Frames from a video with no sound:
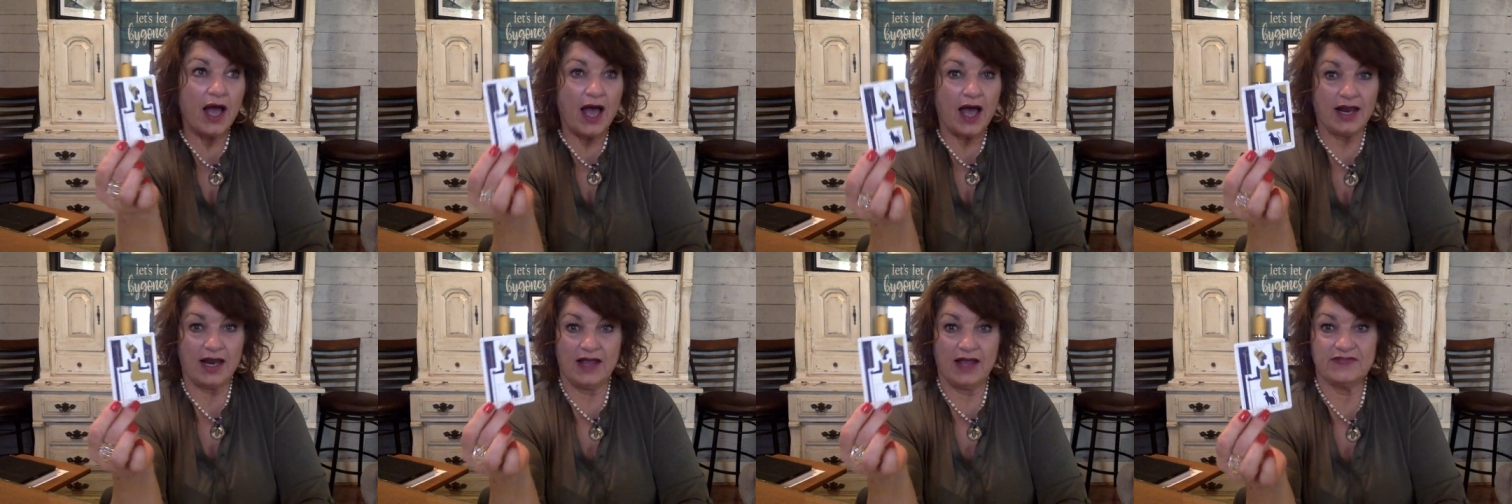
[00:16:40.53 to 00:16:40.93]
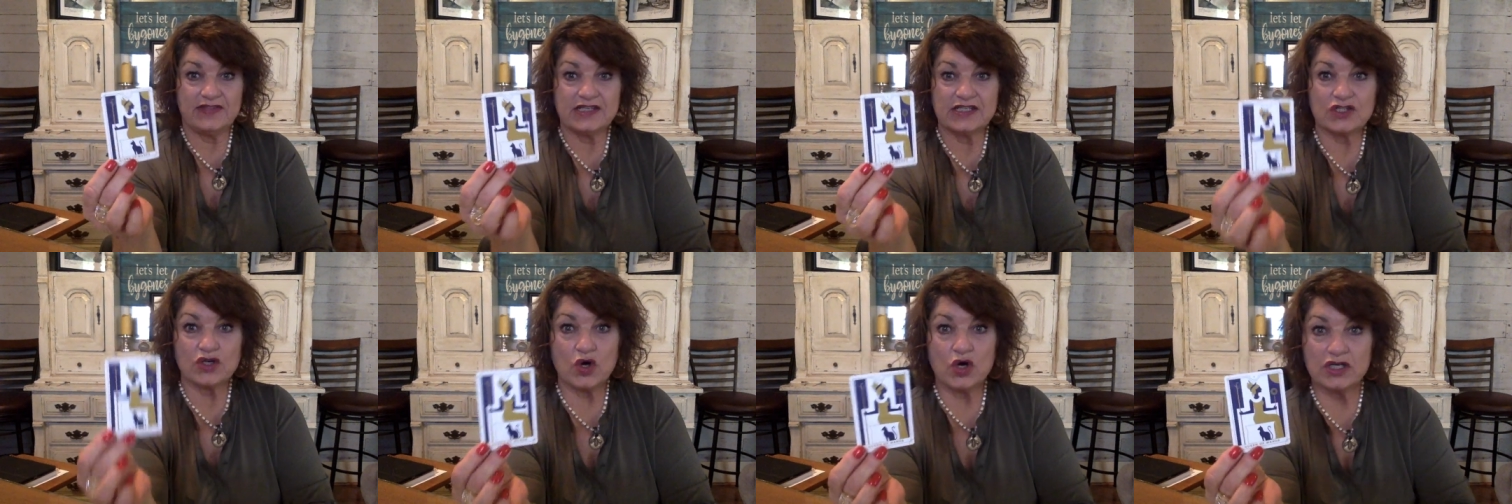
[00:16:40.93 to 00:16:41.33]
I love
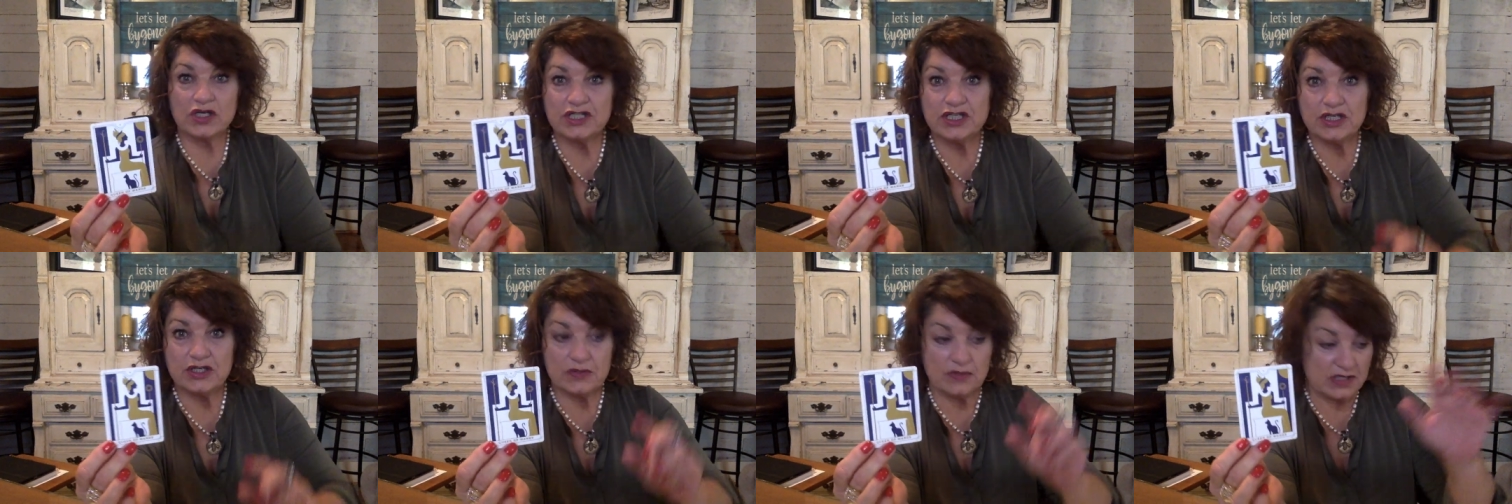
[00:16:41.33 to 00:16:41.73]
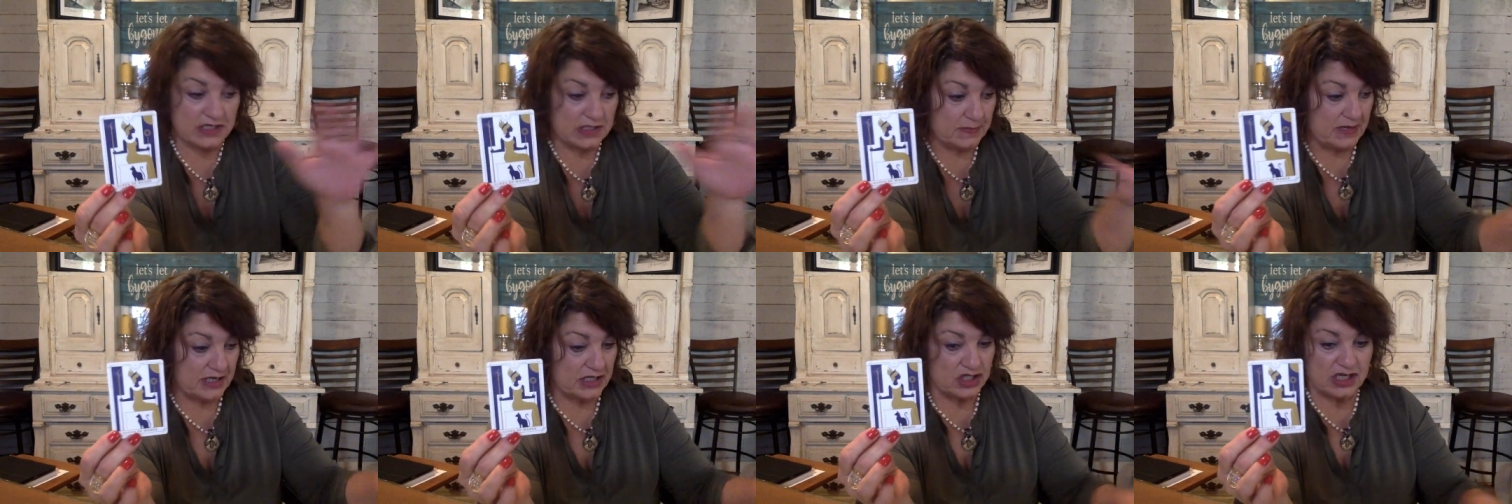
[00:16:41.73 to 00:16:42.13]
this card too,
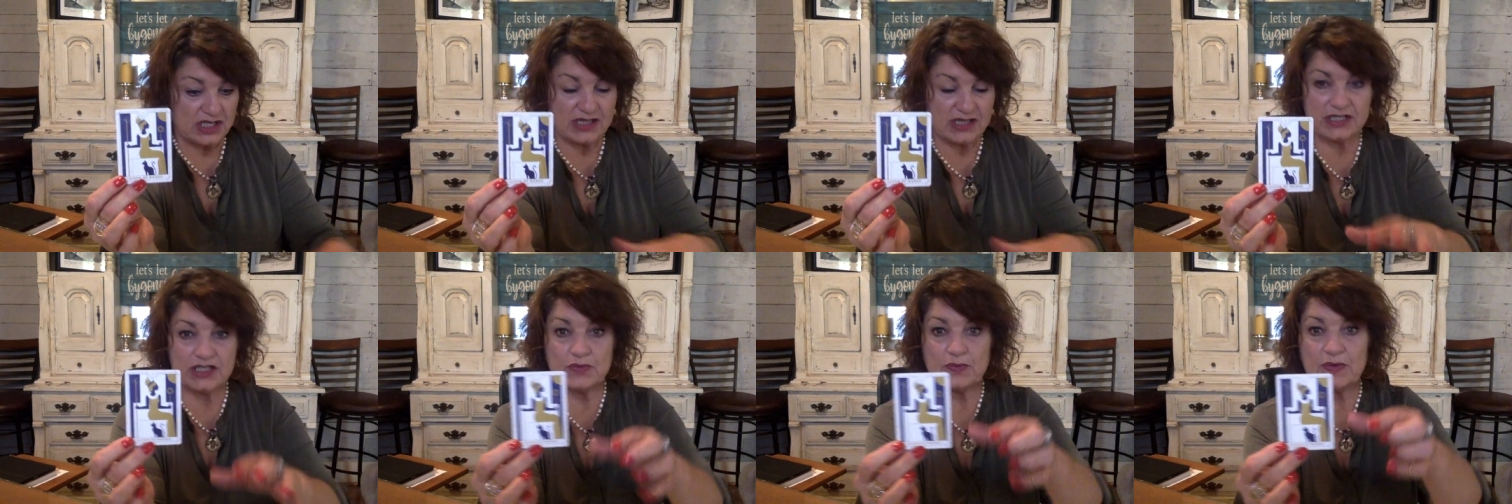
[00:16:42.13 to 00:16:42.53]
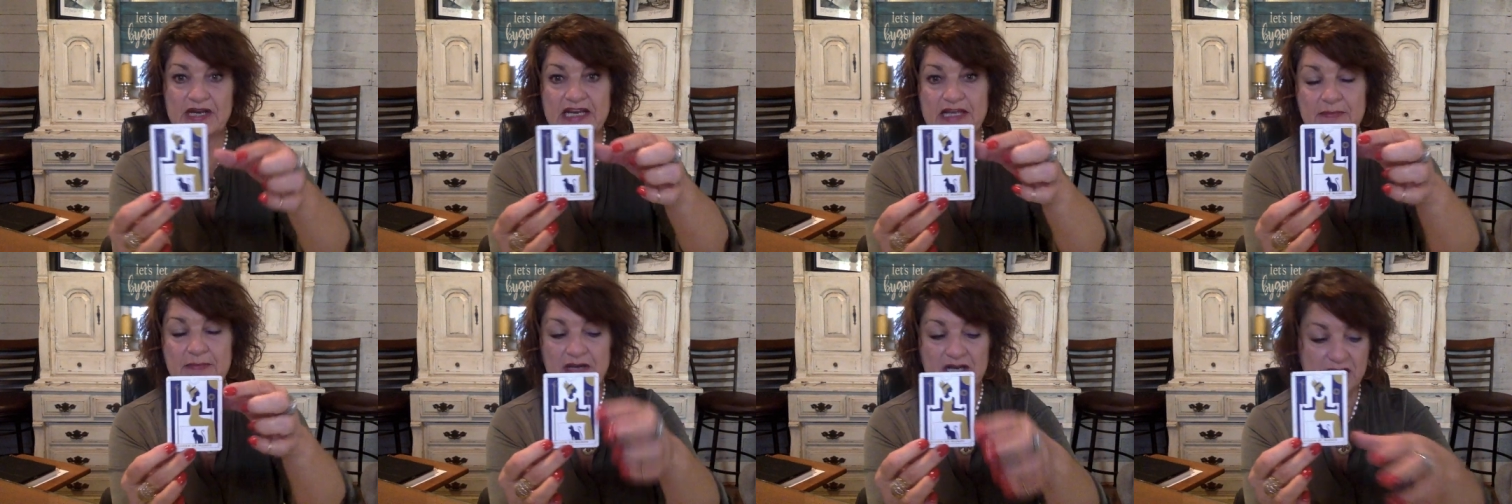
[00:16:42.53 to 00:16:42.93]
especially in this
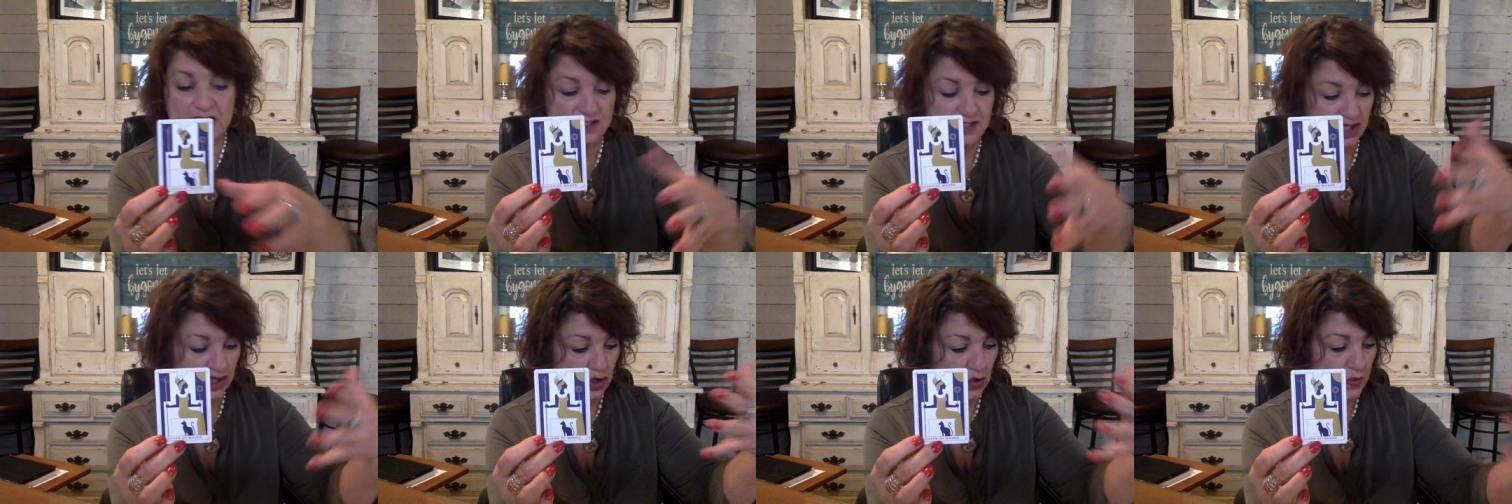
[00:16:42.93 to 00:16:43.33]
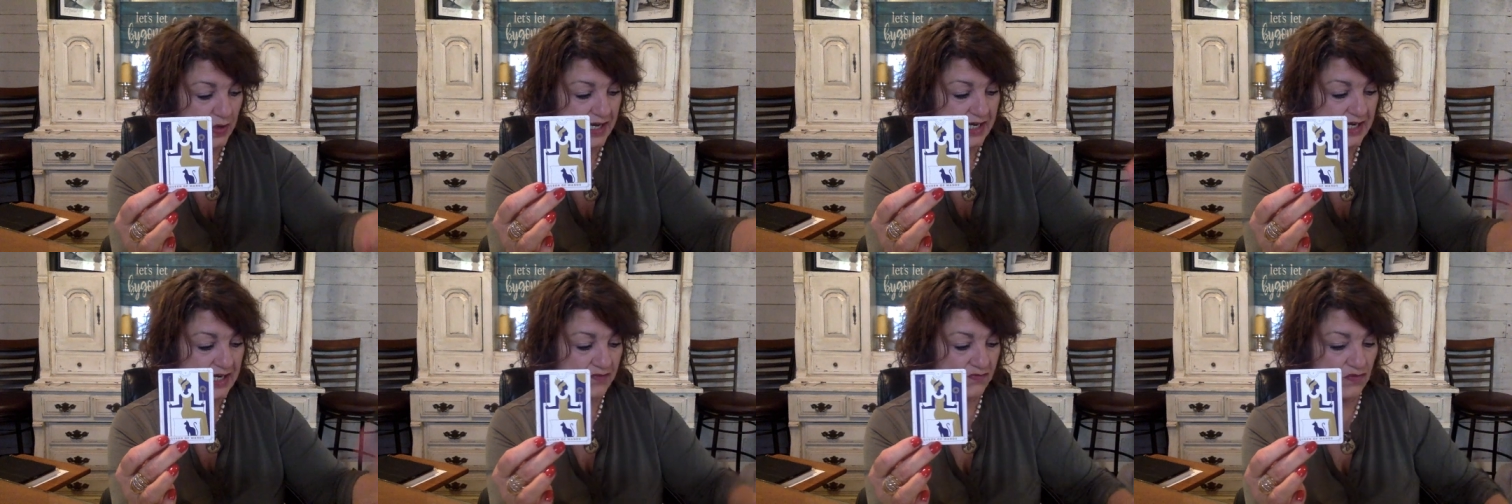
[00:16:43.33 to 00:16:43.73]
reading, because the
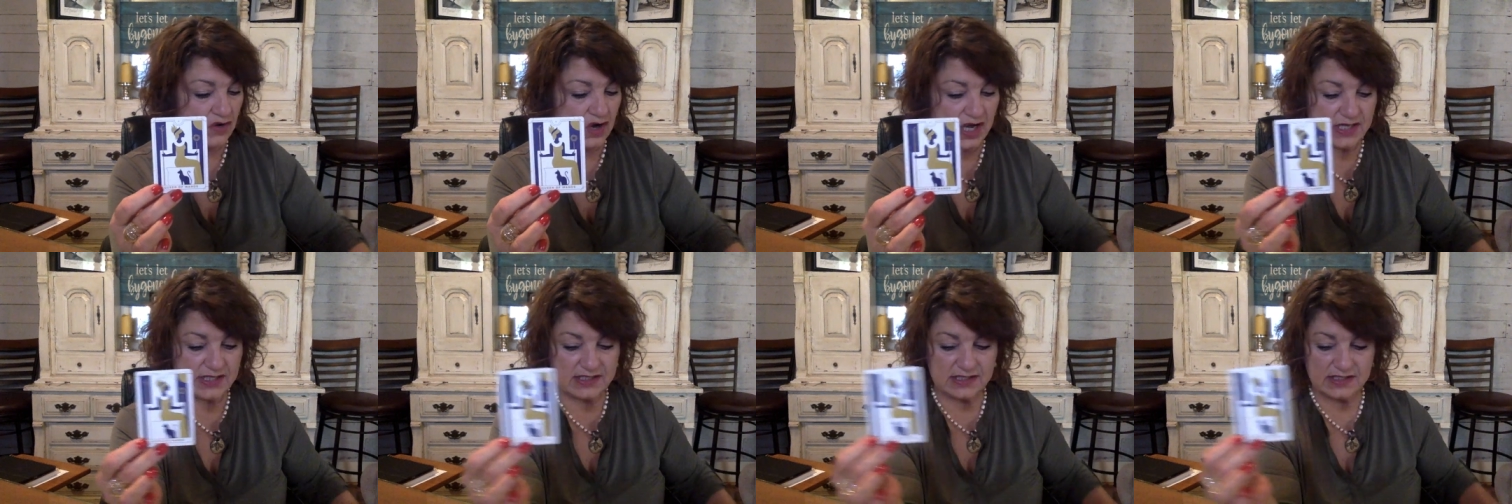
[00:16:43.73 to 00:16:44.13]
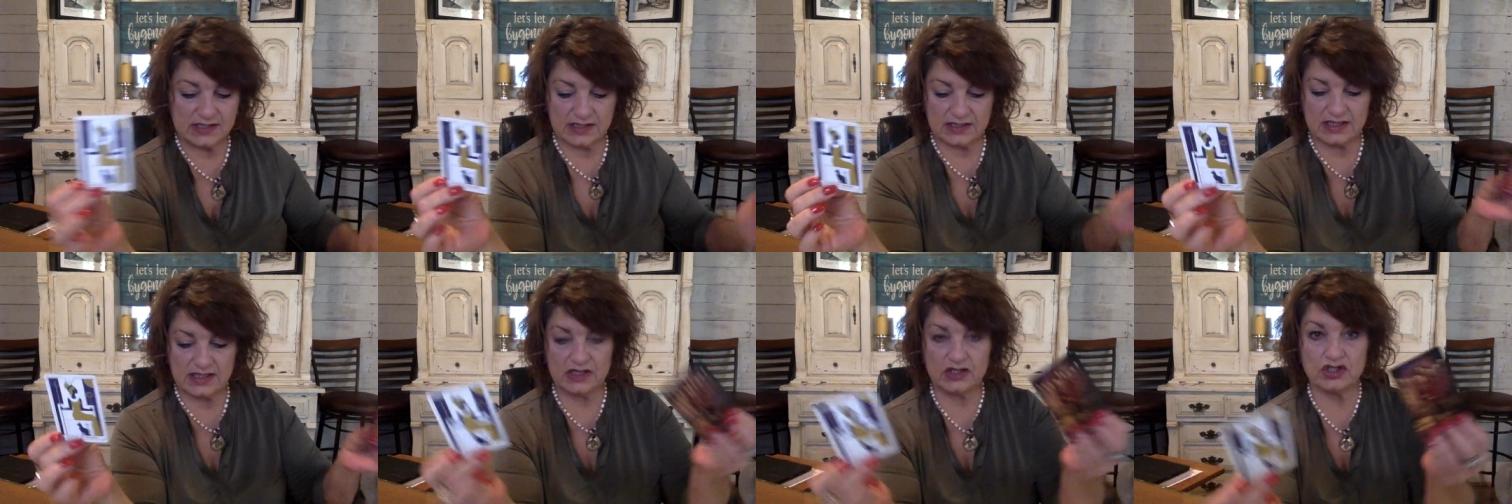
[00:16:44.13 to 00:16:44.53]
Queen of Wands,
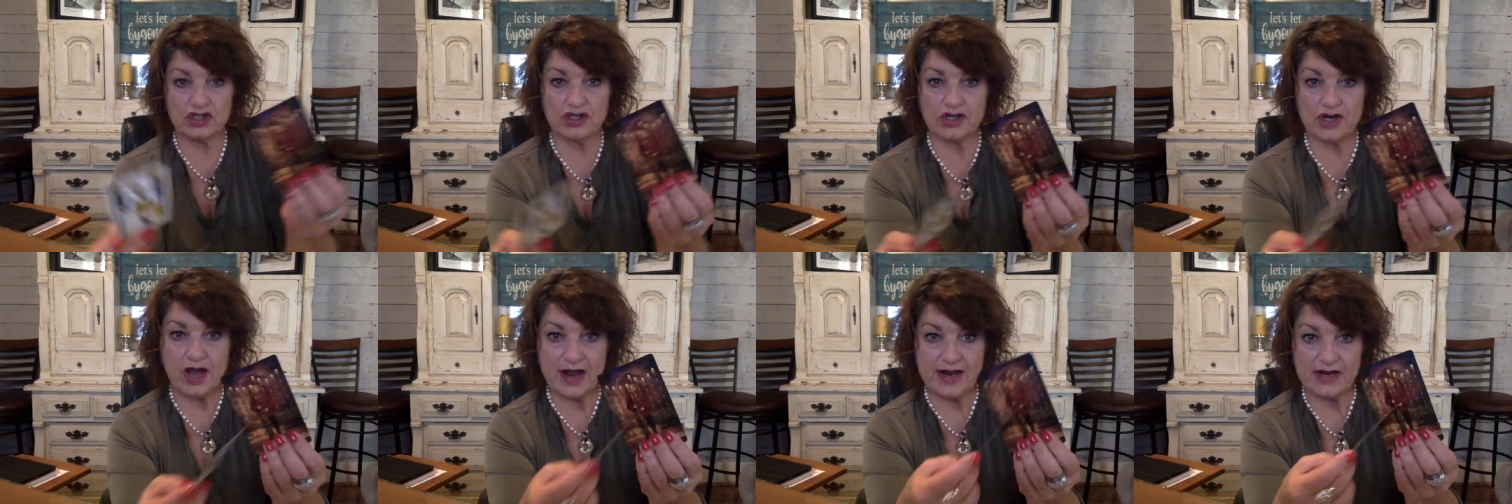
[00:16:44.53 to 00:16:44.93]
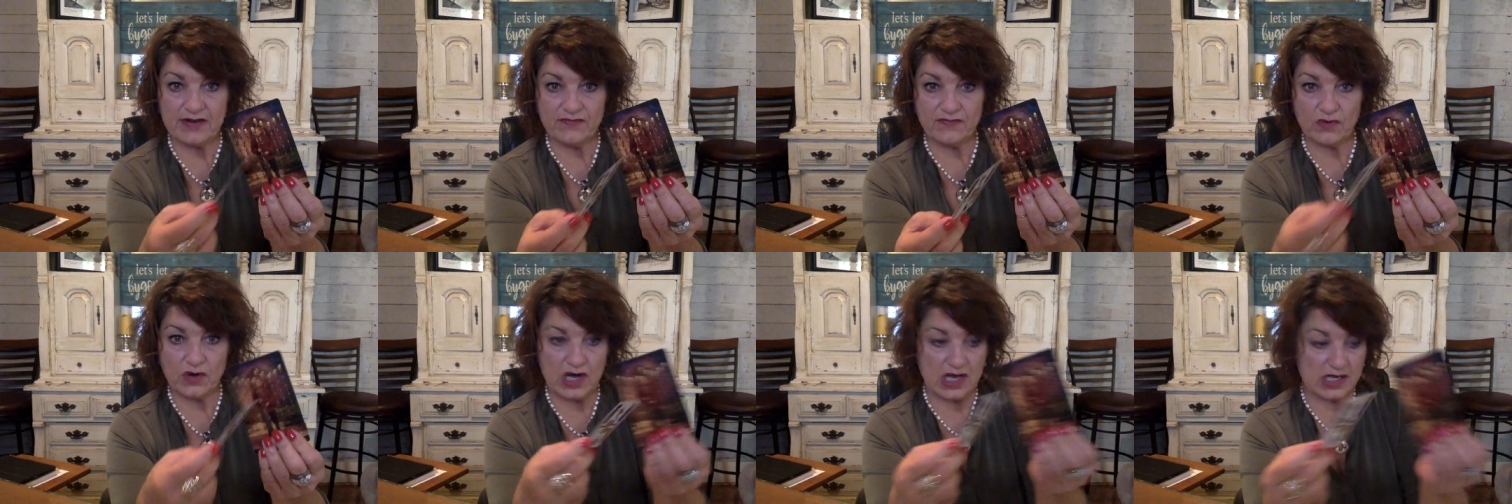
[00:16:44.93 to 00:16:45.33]
look, there's your Nine of
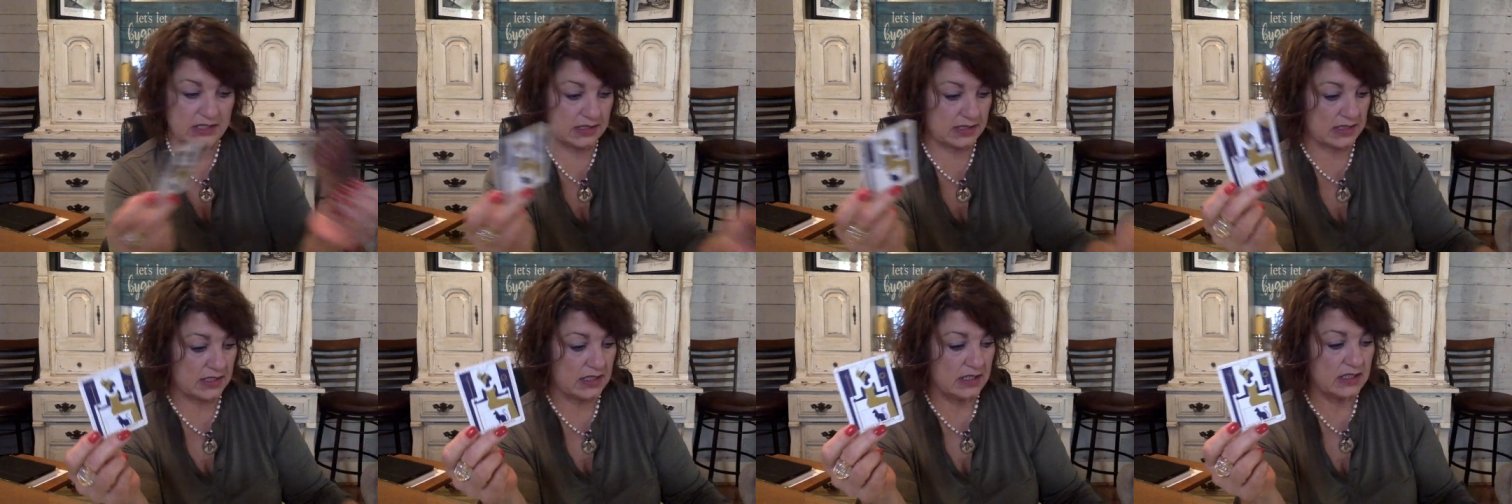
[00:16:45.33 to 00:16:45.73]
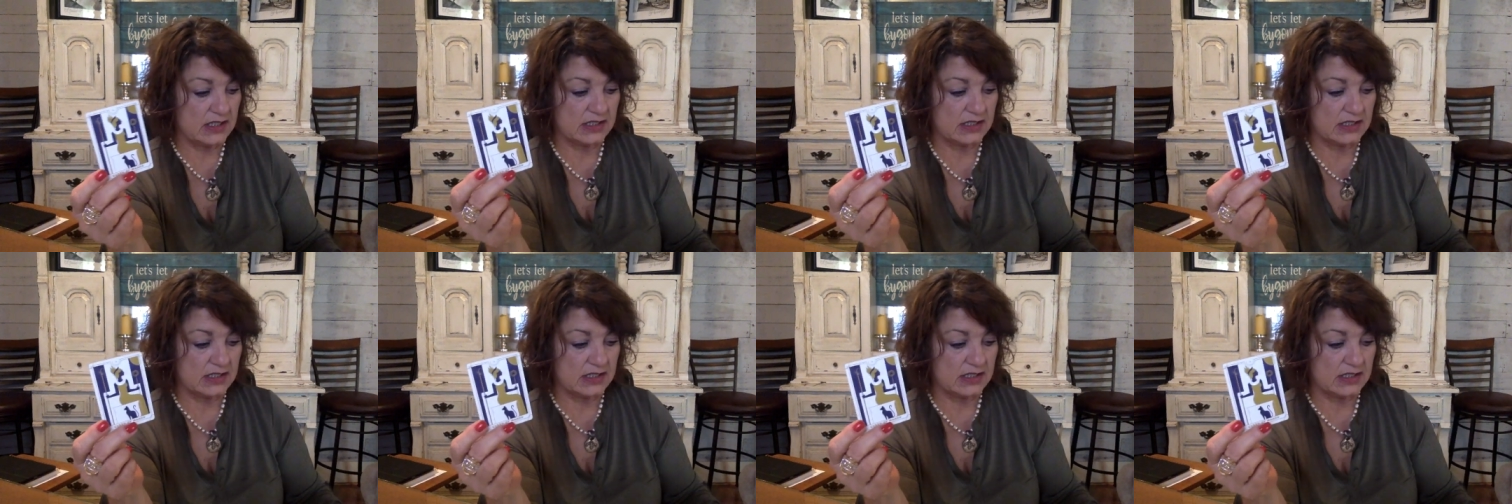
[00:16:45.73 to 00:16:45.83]
Wands.